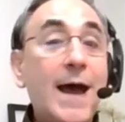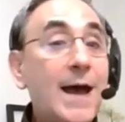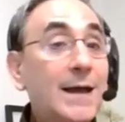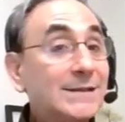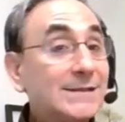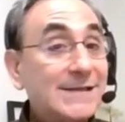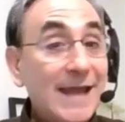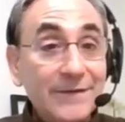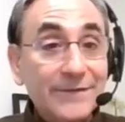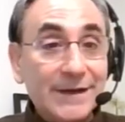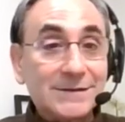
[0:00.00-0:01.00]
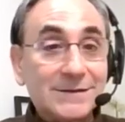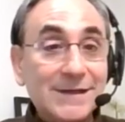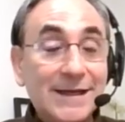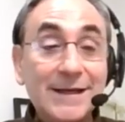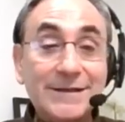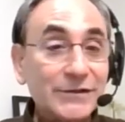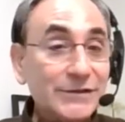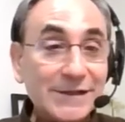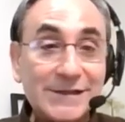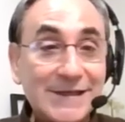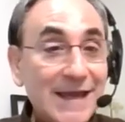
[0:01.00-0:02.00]
Savings. In addition to
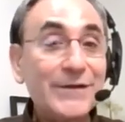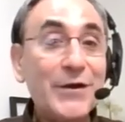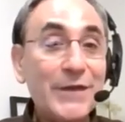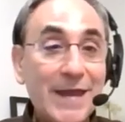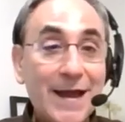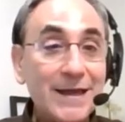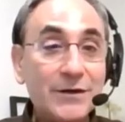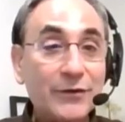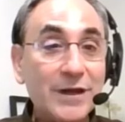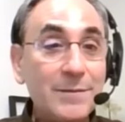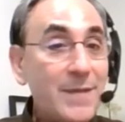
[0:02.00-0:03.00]
saving on the eye cream,